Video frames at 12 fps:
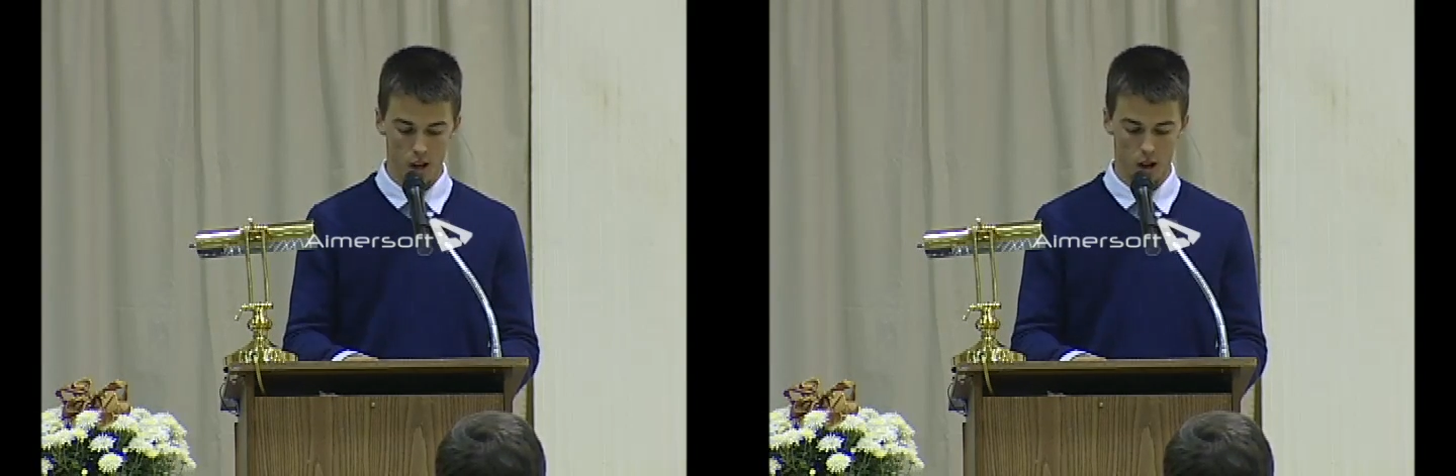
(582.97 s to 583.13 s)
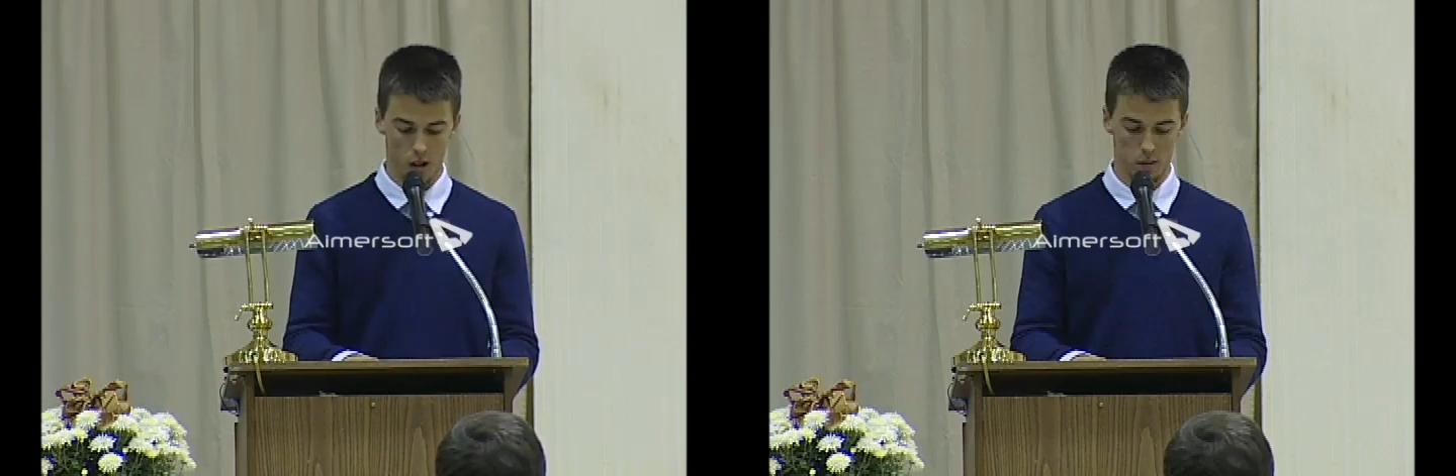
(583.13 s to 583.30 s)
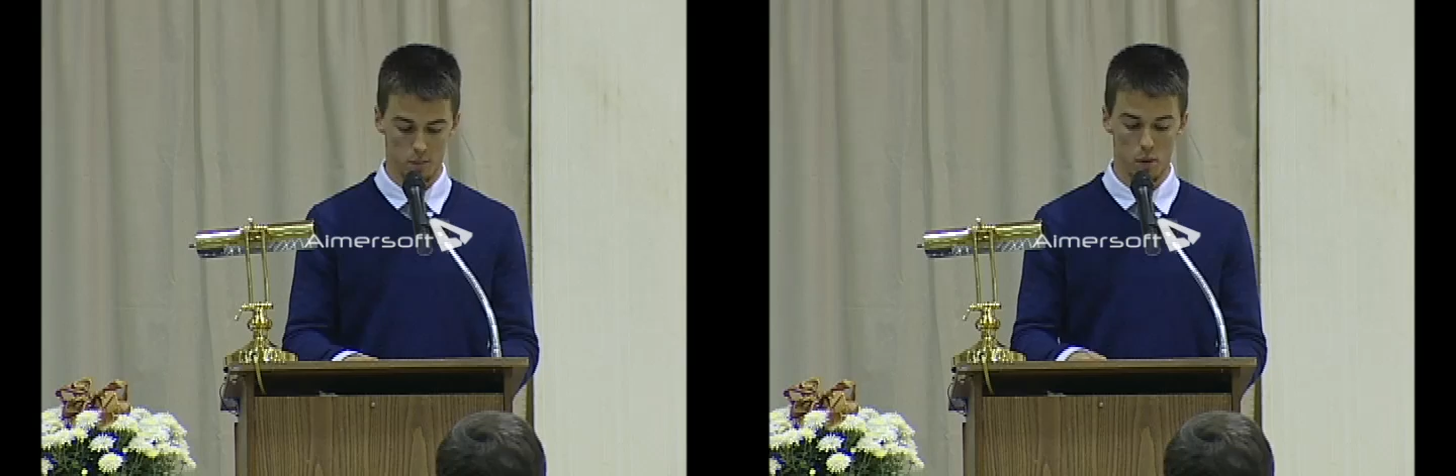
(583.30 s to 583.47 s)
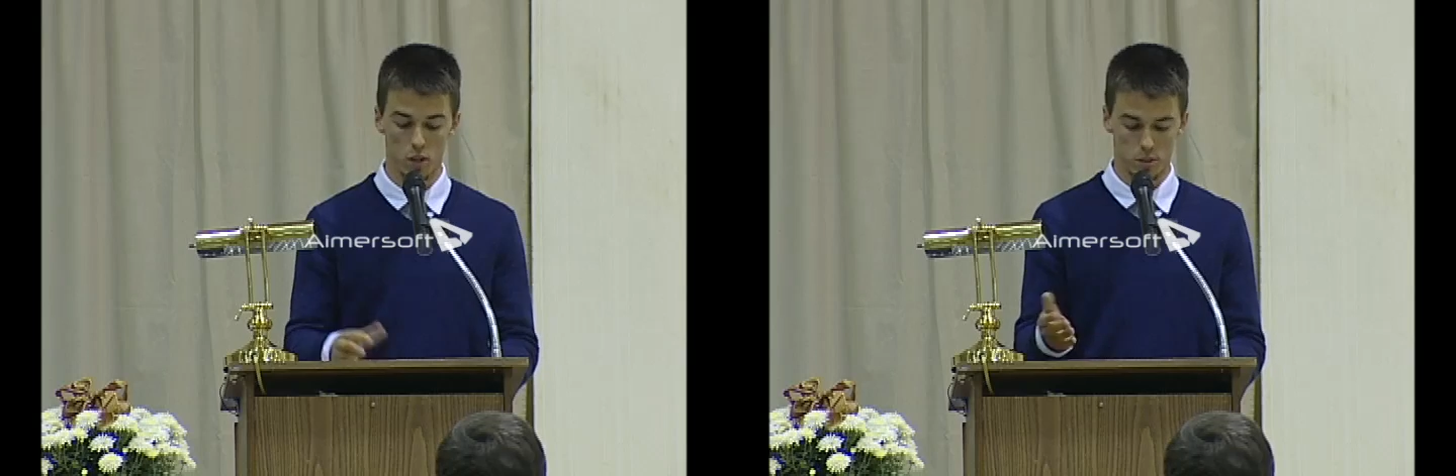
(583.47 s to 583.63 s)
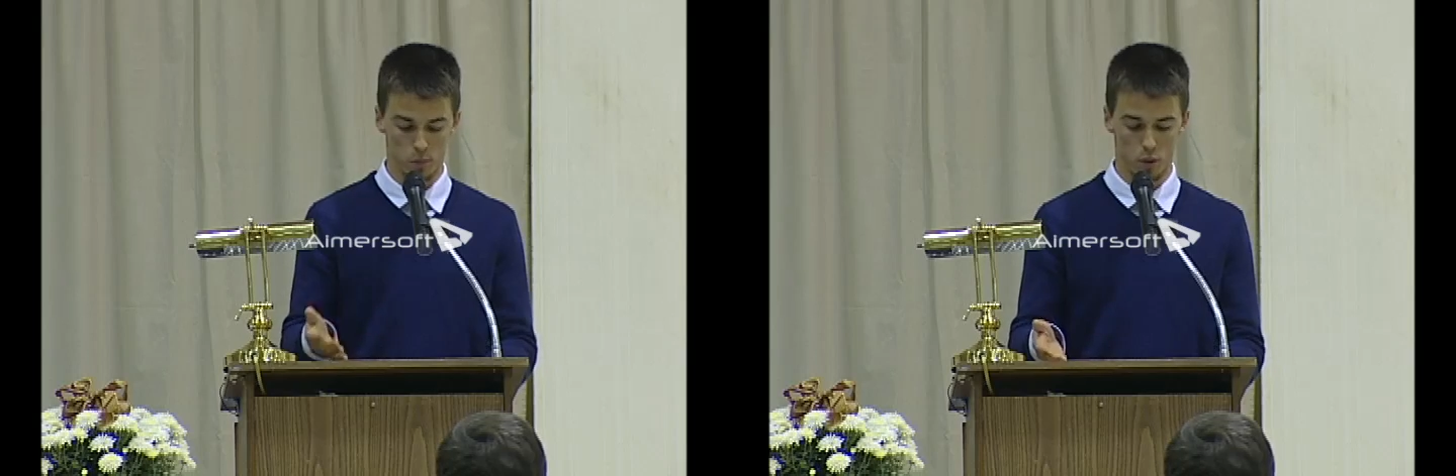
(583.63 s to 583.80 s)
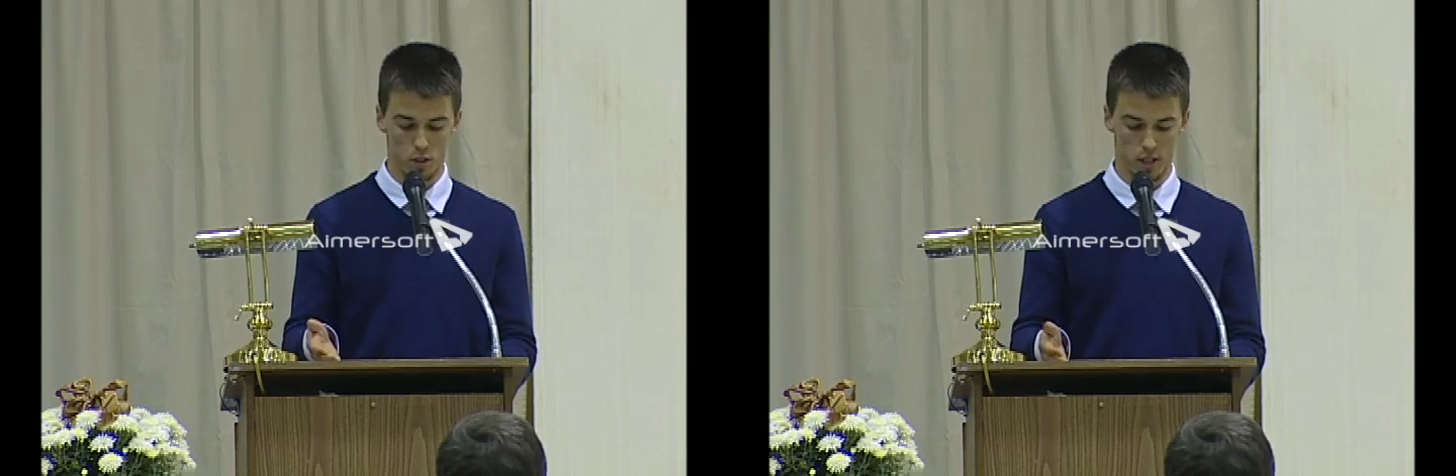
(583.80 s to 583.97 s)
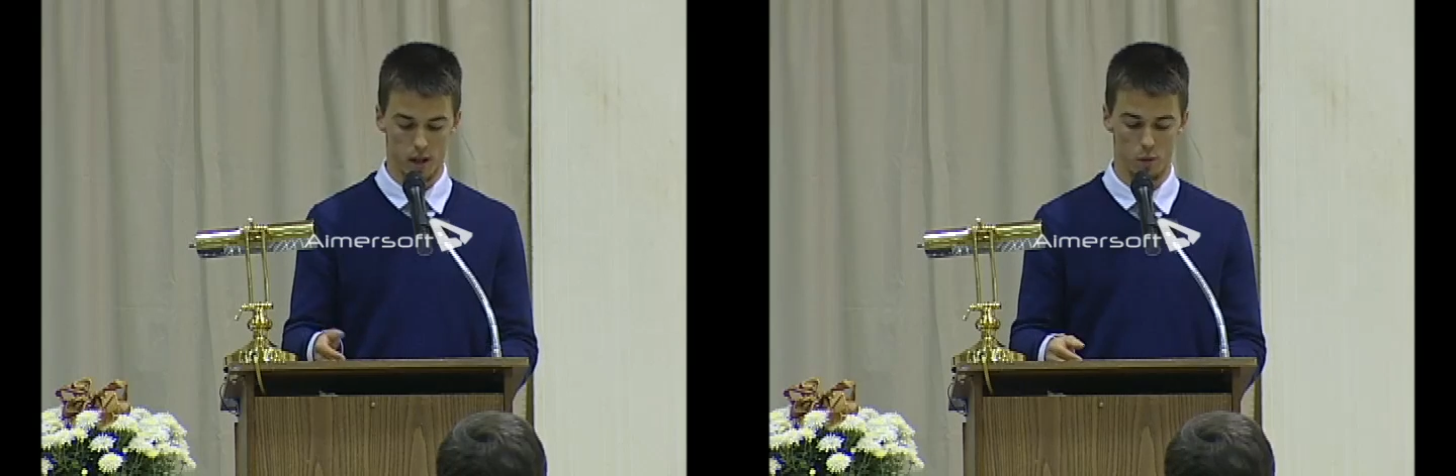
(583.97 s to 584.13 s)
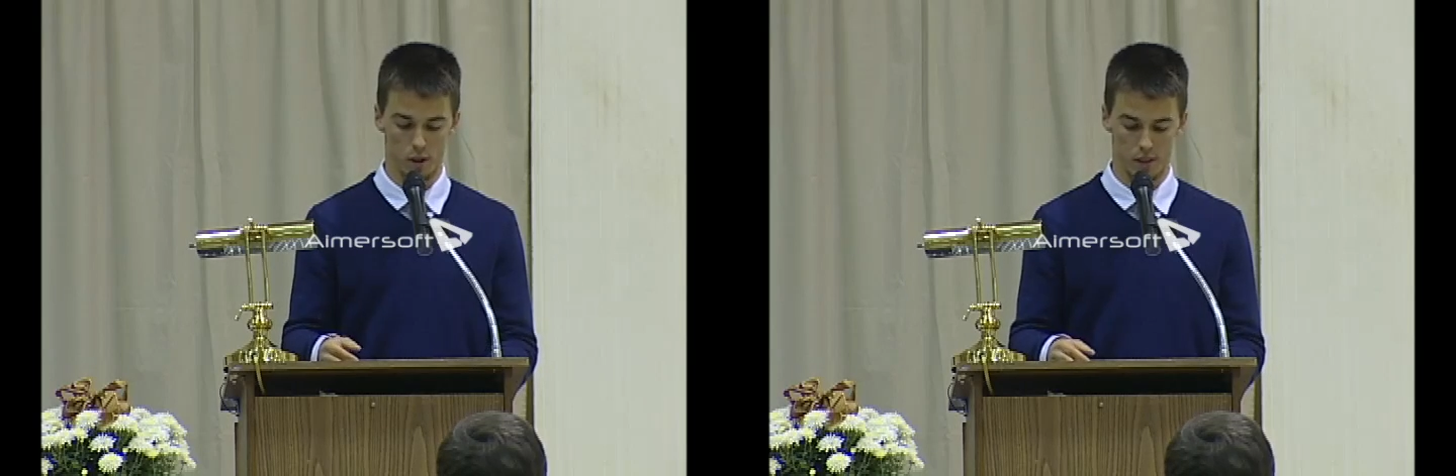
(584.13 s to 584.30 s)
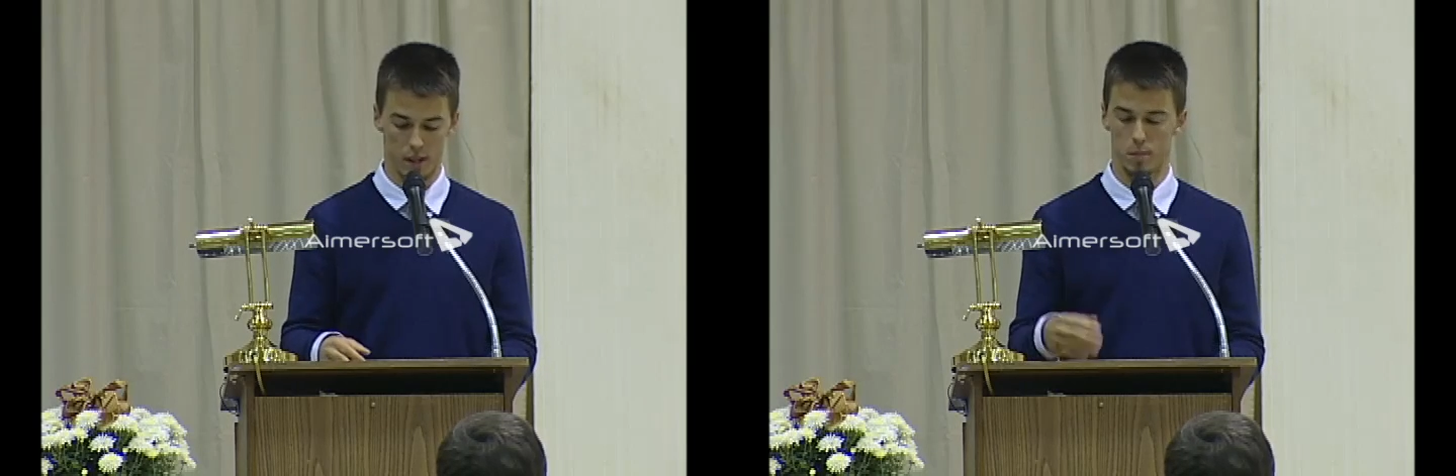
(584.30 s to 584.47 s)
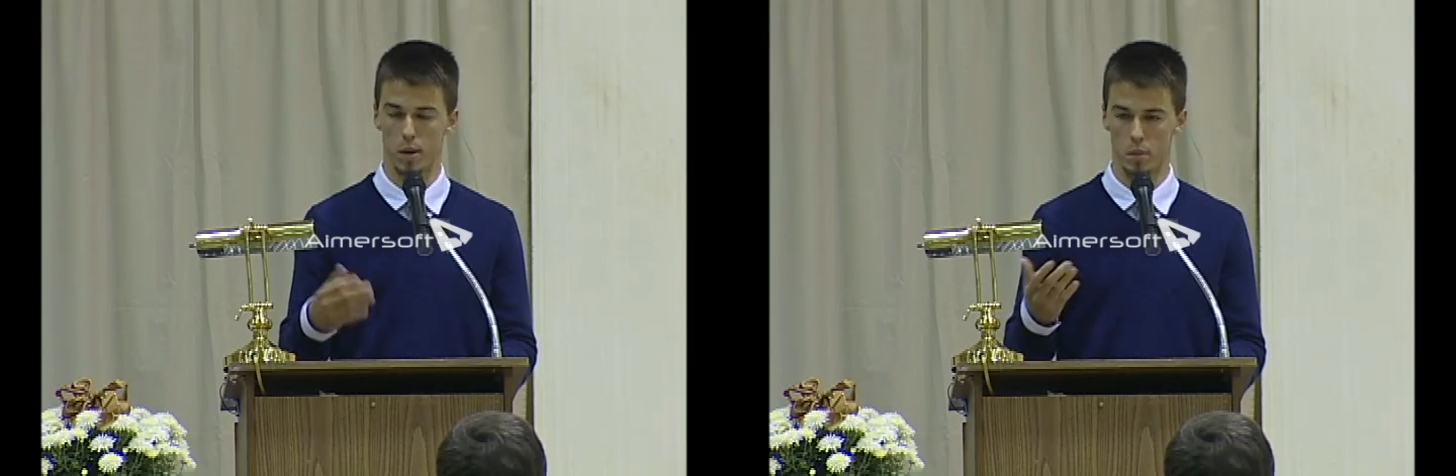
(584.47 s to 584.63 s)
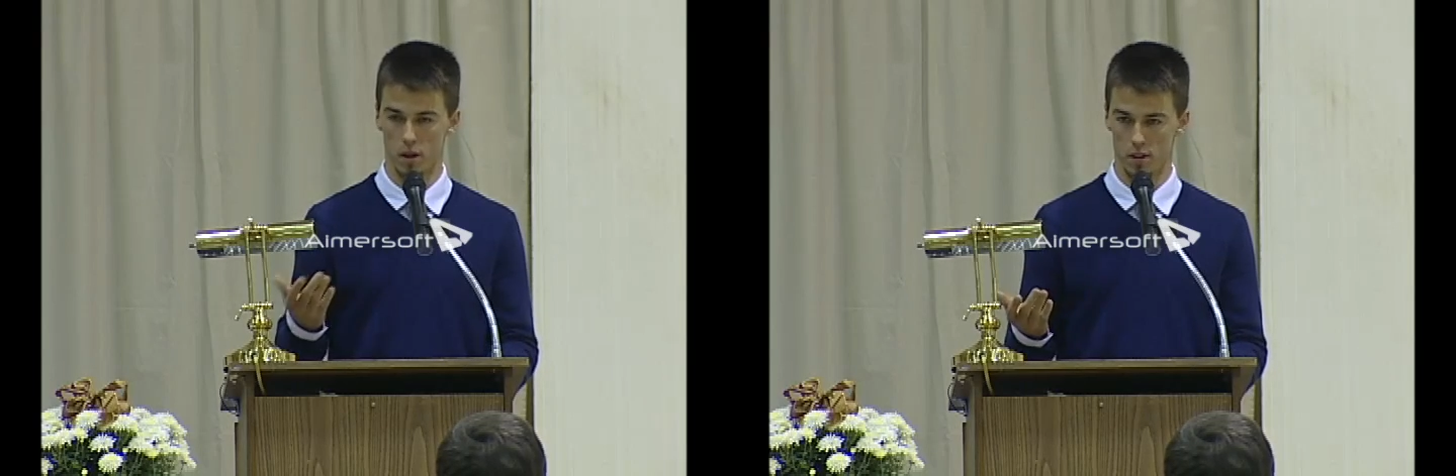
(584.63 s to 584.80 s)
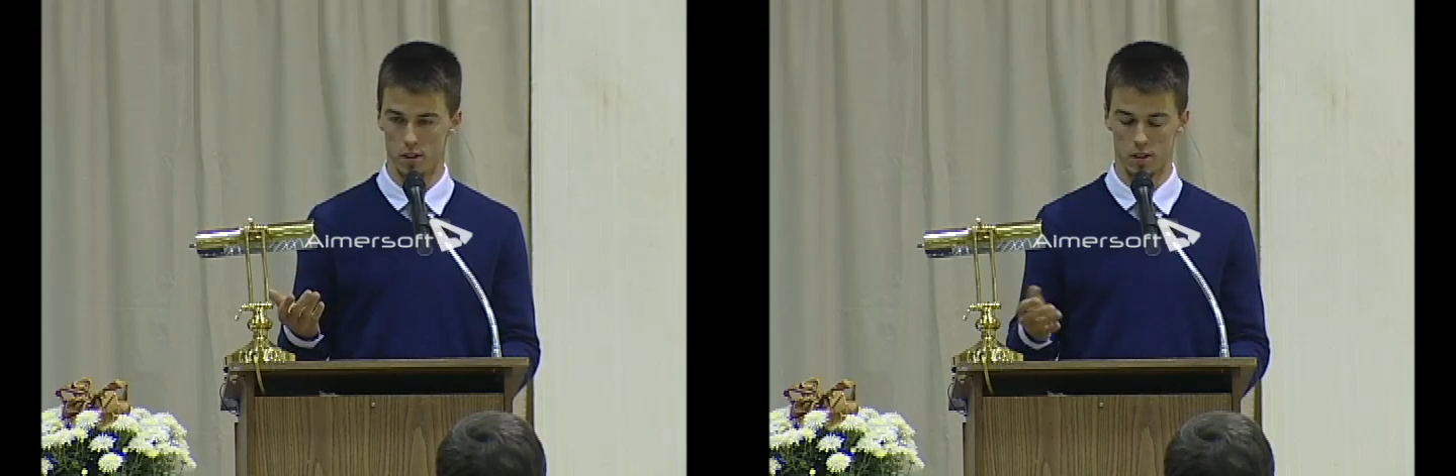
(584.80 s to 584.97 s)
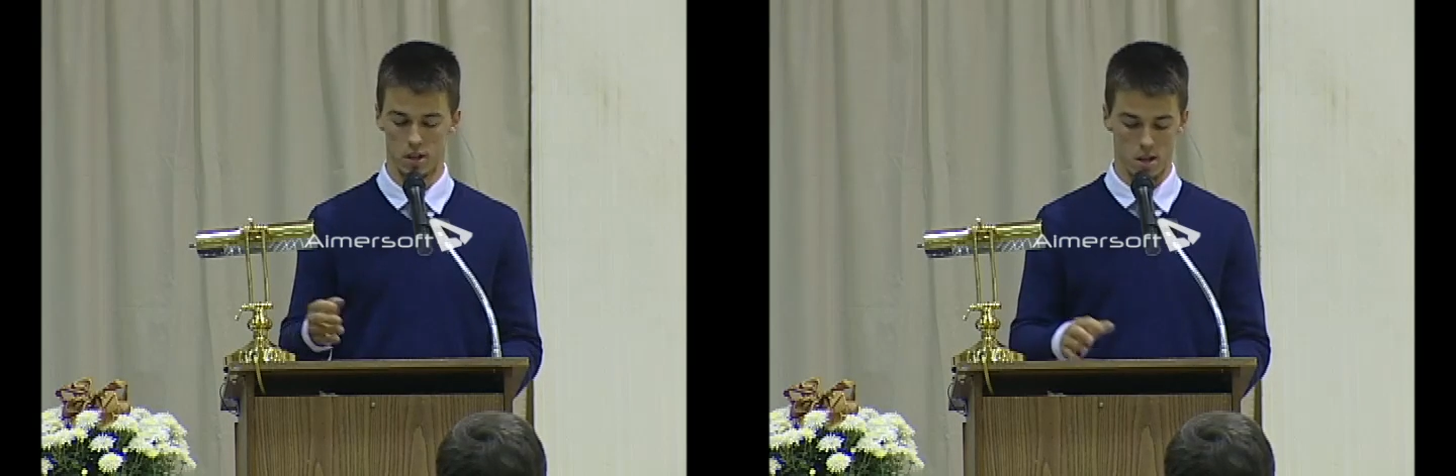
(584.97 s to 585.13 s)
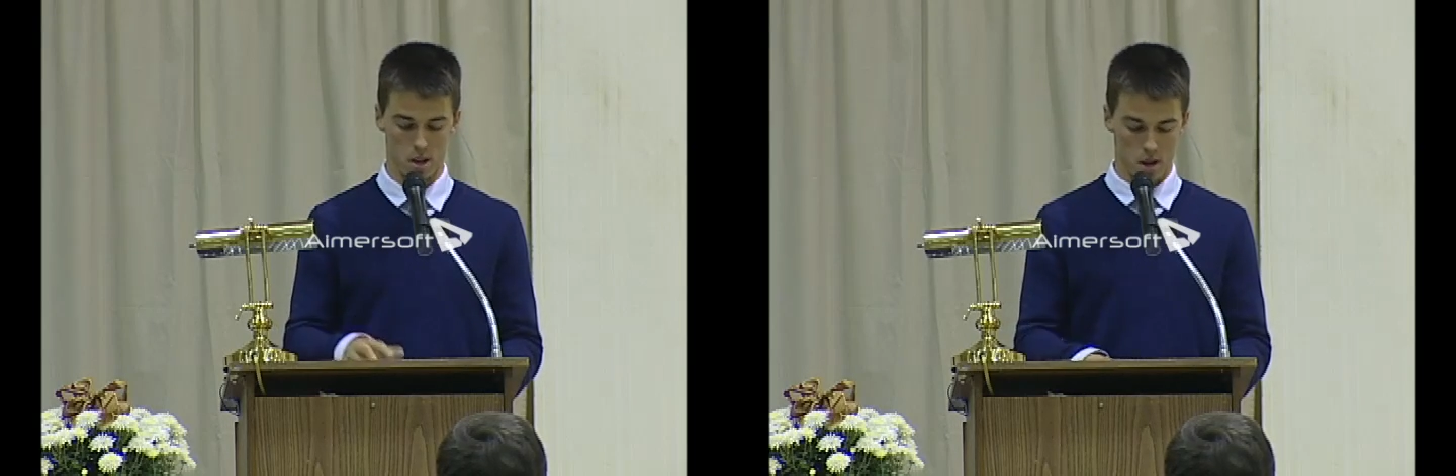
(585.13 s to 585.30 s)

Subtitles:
Most importantly, I want to thank my mother.